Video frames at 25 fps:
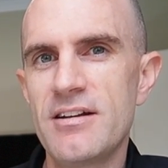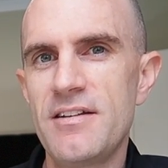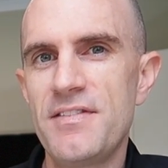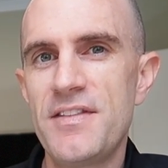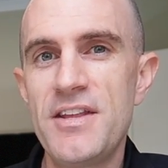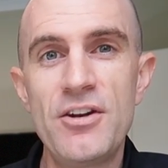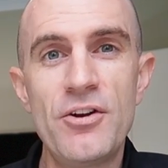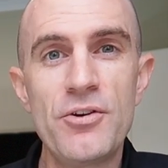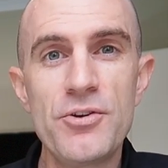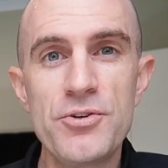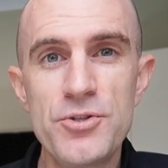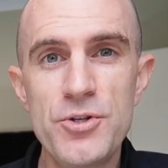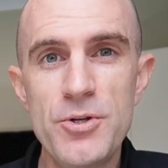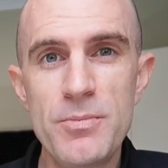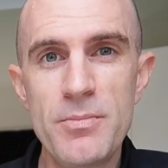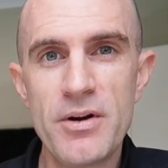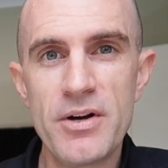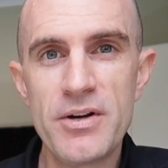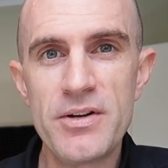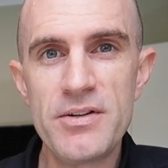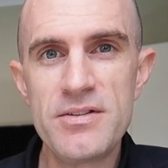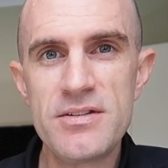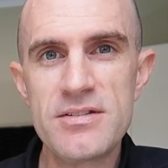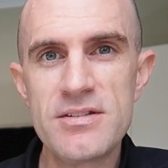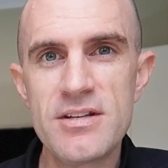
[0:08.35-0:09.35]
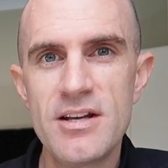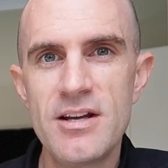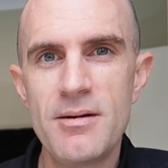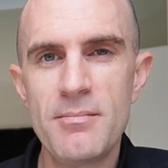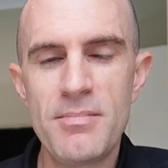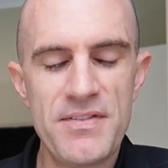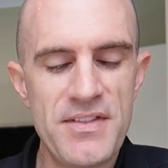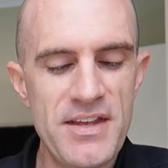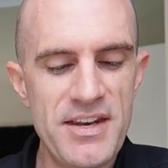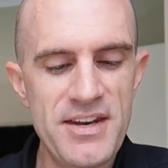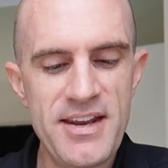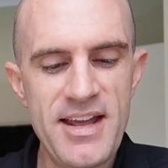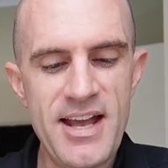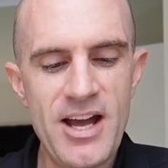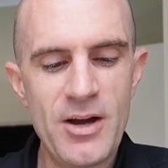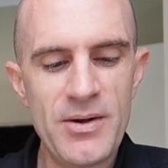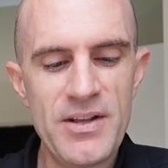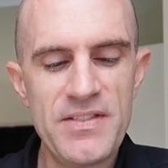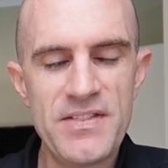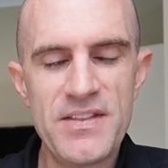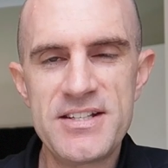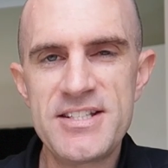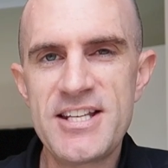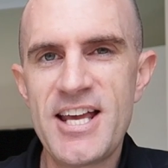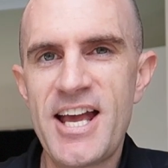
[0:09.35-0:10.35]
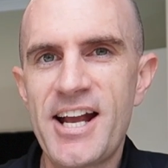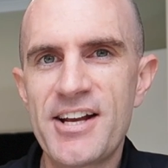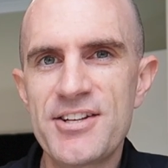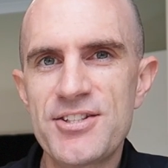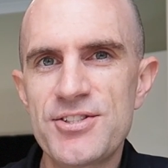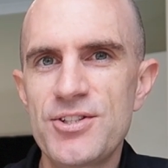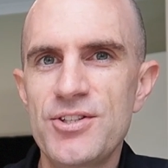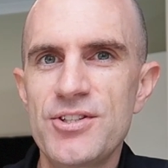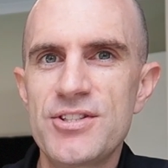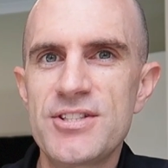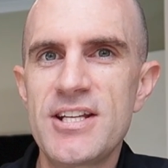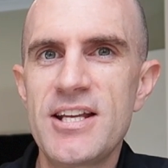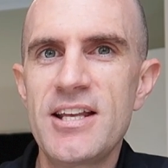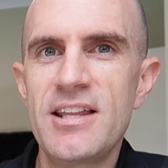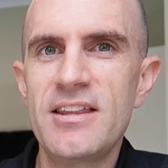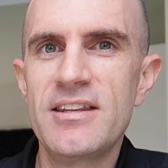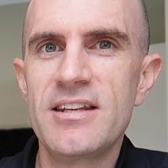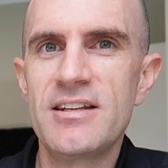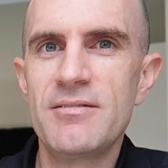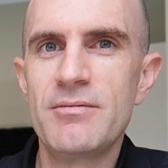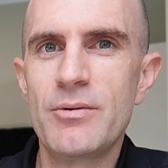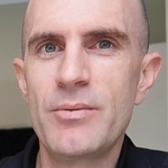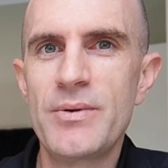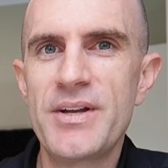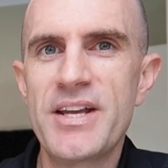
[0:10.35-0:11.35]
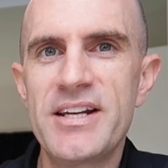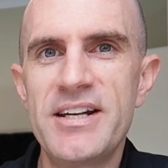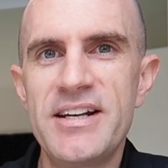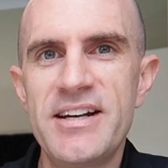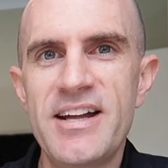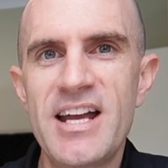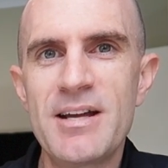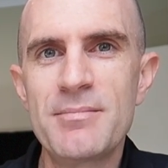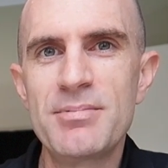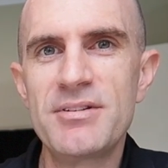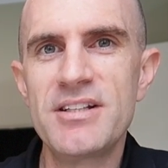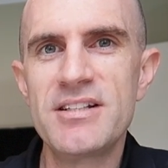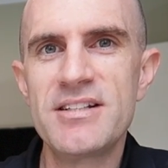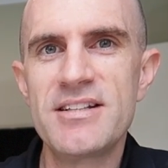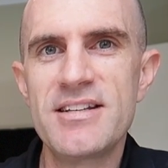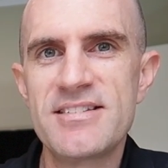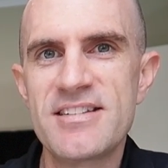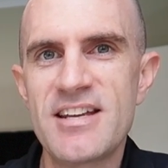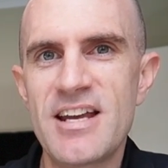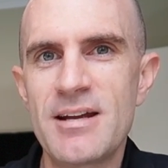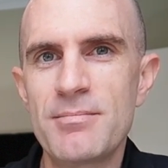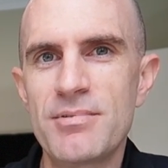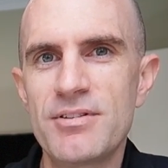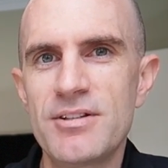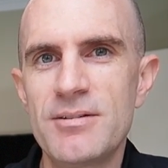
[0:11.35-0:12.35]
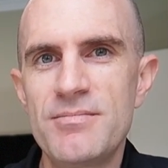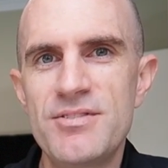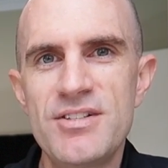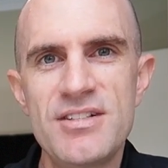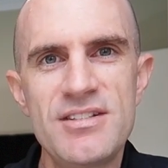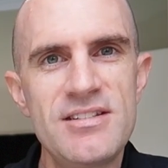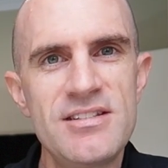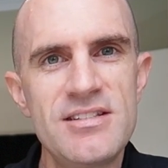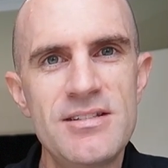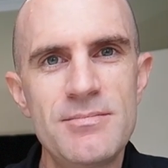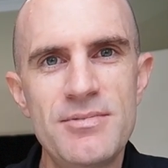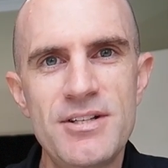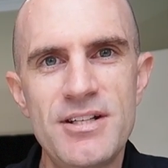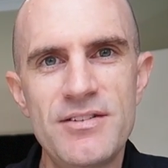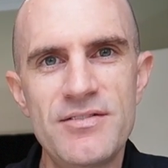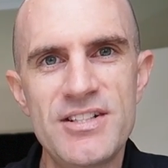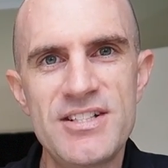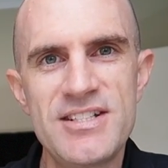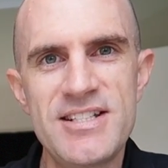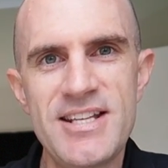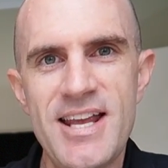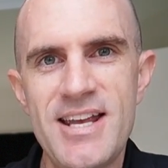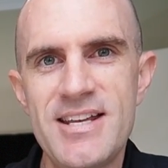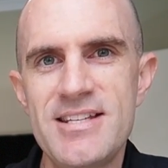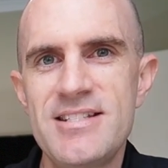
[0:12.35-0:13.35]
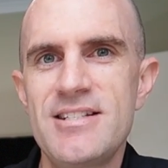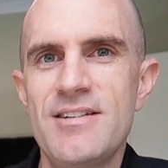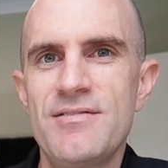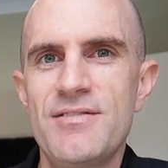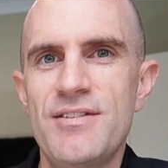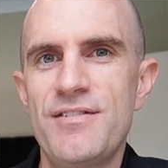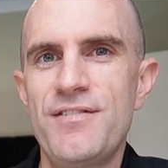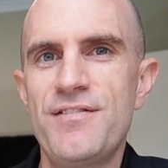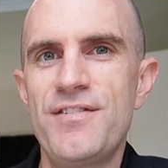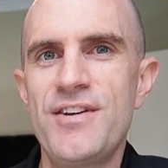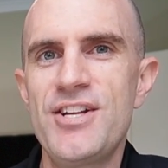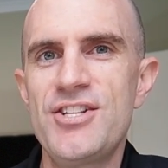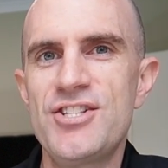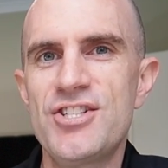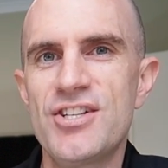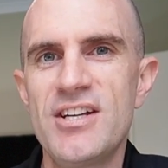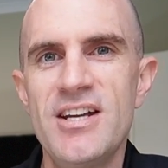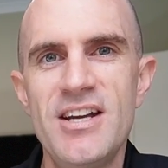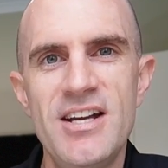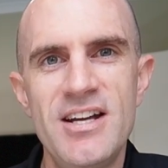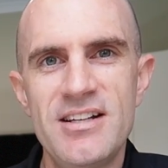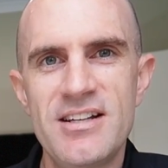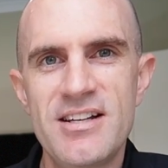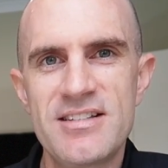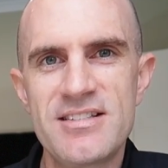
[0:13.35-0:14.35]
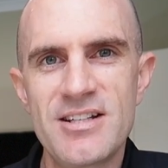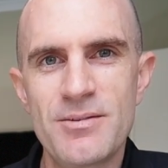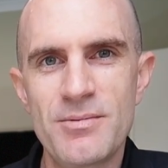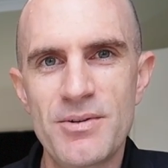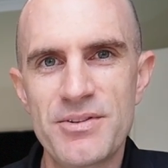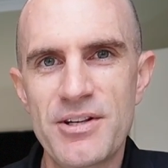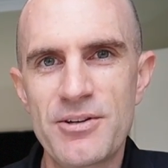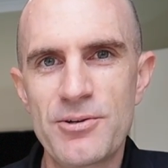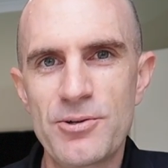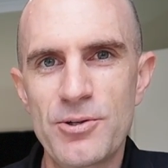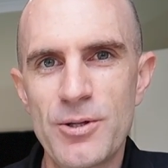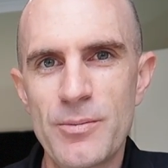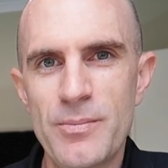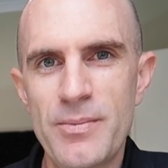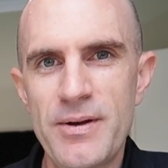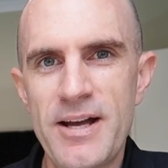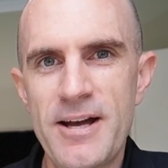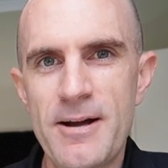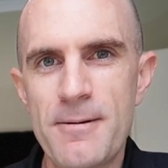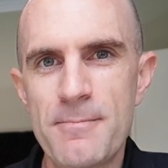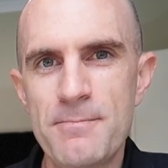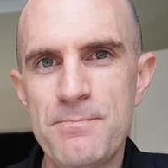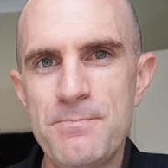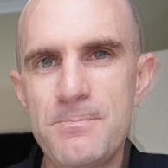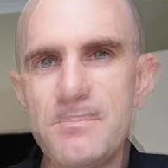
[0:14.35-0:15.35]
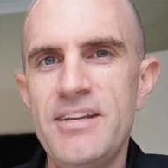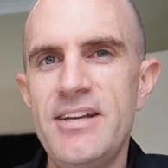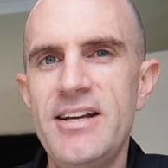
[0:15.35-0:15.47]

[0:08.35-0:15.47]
They're not new modes, but they're now in the Tacx utility where we can enable and disable them just as a bit of a test of the feature to see what they're all about.